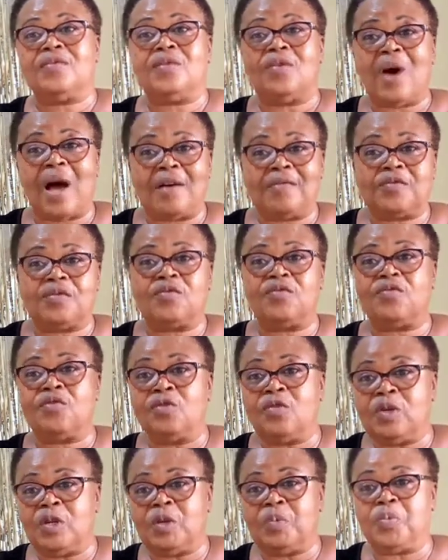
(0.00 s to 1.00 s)
have to
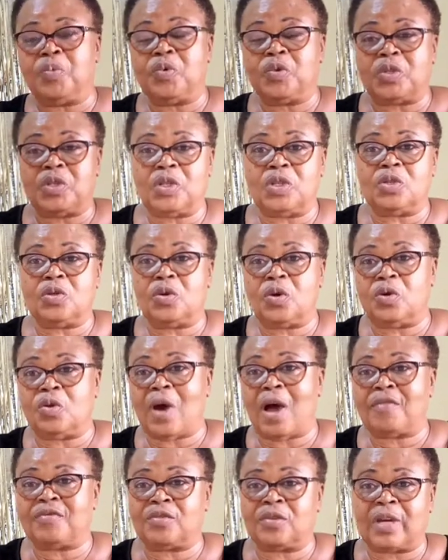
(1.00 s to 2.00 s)
follow the procedure. You
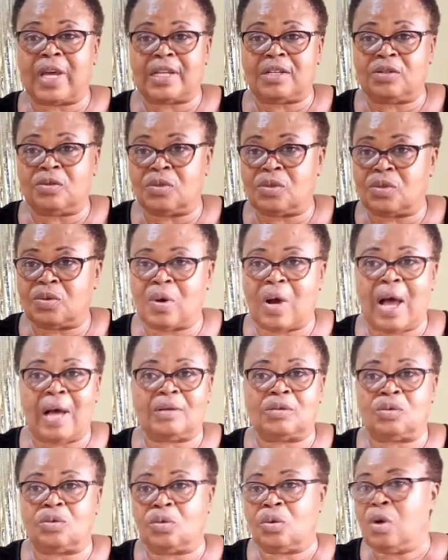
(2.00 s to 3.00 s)
have to get used to how
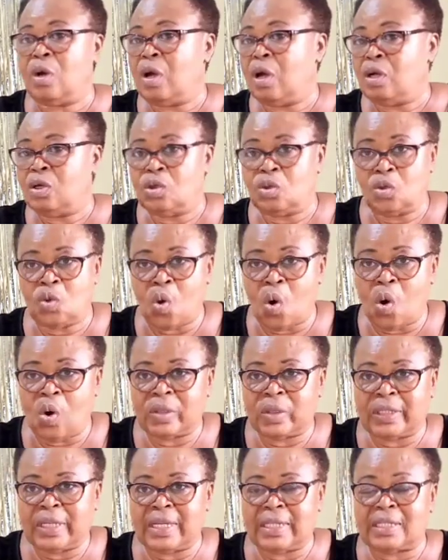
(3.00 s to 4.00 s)
to do all
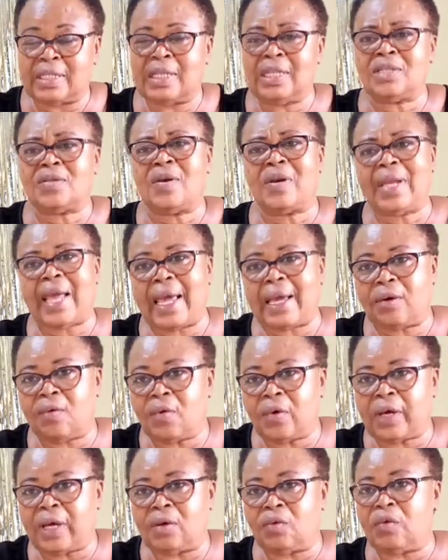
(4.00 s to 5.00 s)
this. It's not like
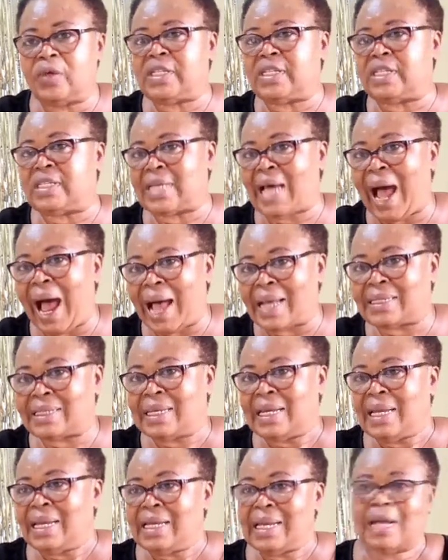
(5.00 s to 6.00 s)
cooking, which is art,
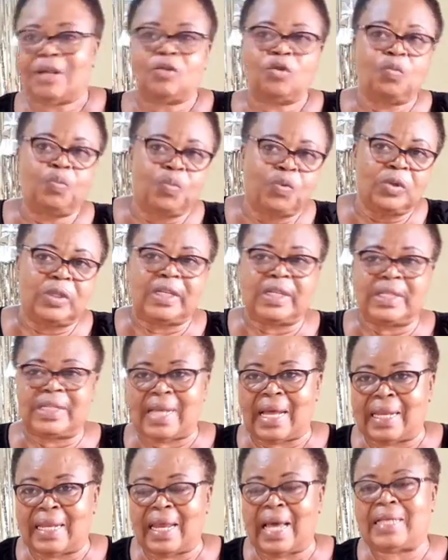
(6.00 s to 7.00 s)
that you put this
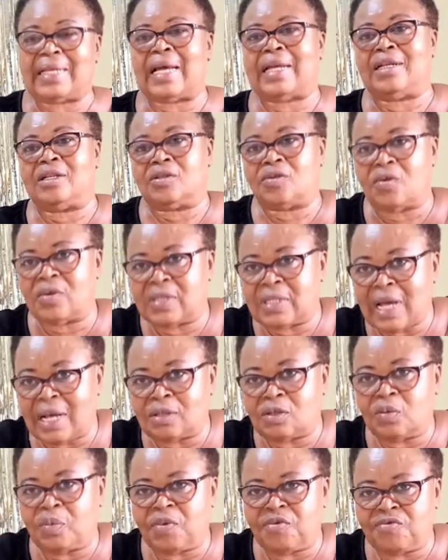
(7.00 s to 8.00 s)
and that and it turns out
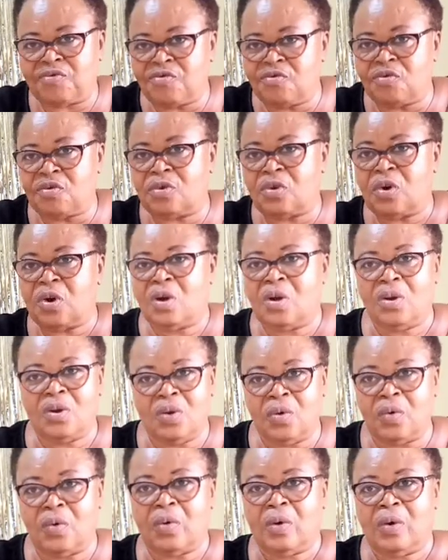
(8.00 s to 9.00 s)
to be food. No,